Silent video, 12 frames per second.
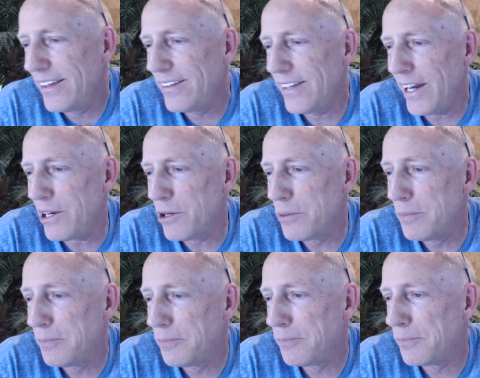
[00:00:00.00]
Thank you.
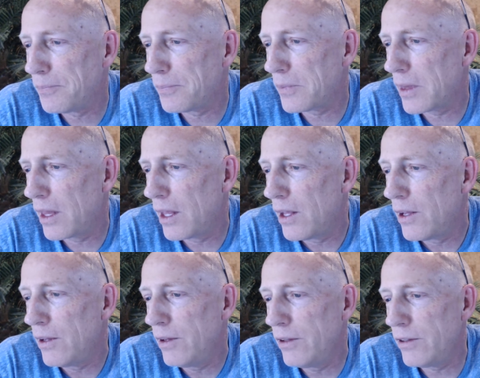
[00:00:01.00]

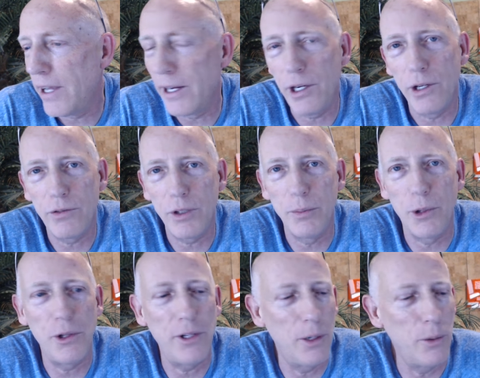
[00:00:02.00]
Thank you for the
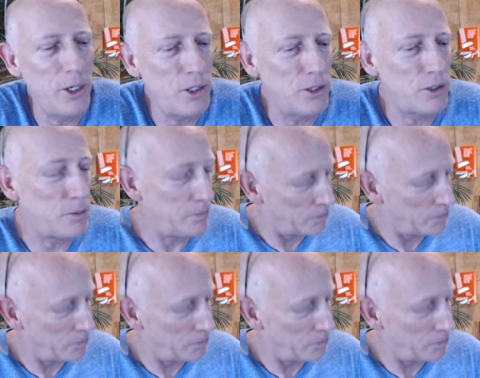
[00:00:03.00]
birthday wishes.